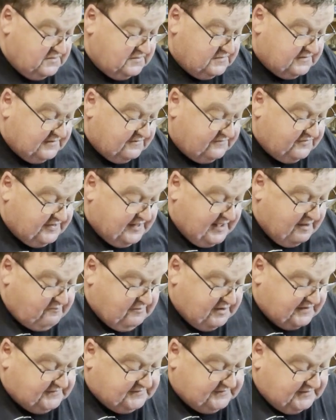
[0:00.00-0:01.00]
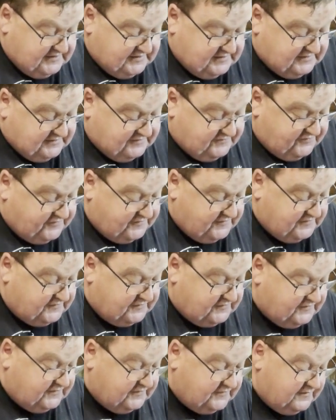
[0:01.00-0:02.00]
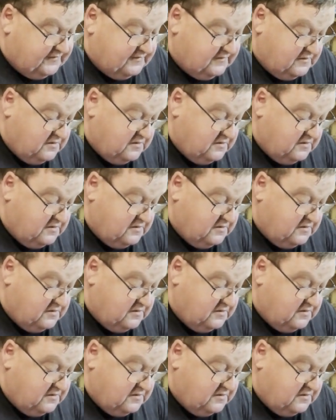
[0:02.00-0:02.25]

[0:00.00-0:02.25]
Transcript: see if that makes any difference.